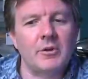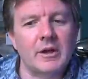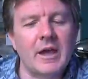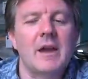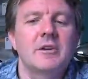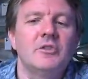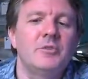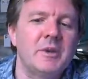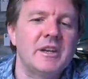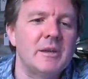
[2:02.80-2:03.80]

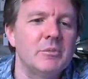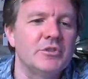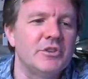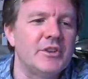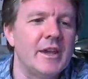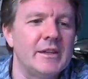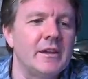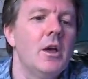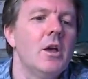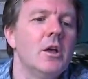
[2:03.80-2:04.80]
characters being able to
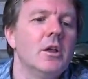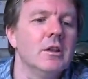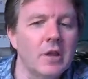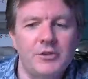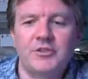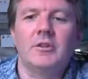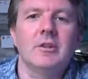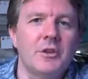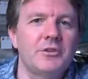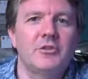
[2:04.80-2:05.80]
take lots and
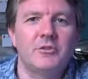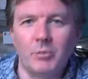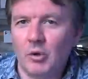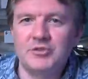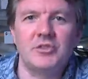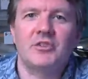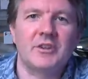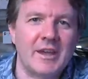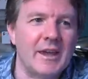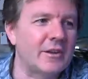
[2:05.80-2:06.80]
lots of punches
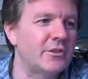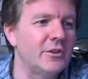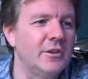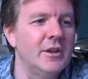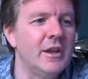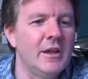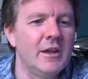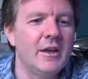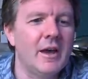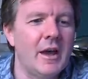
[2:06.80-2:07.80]
and kicks and
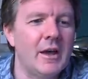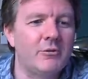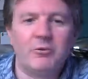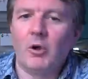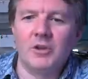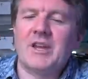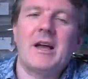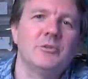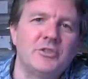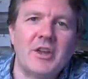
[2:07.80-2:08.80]
Uh, fall
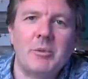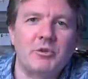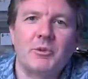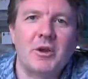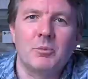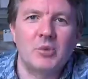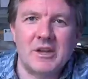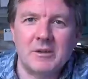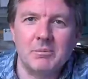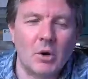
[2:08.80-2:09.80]
down steps without
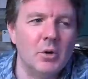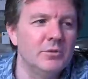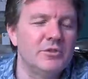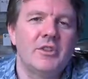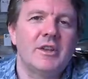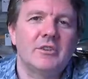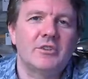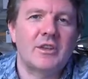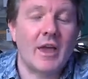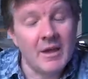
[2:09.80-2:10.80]
breaking bones and
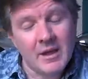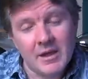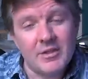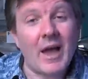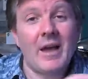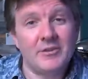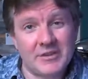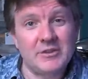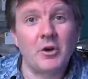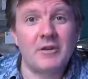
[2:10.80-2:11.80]
things like that. That
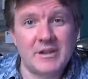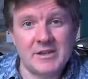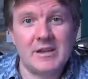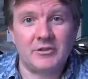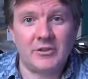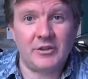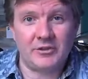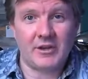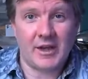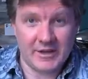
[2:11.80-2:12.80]
did already
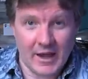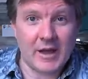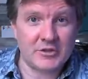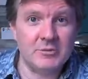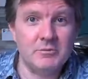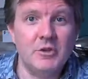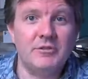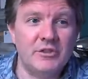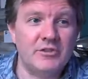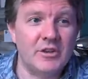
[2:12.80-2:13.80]
exist in action
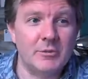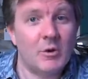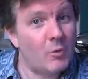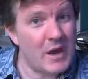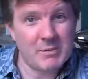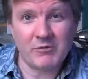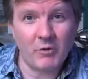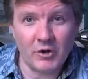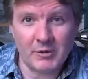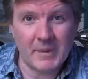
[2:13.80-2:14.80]
movie cinema way before the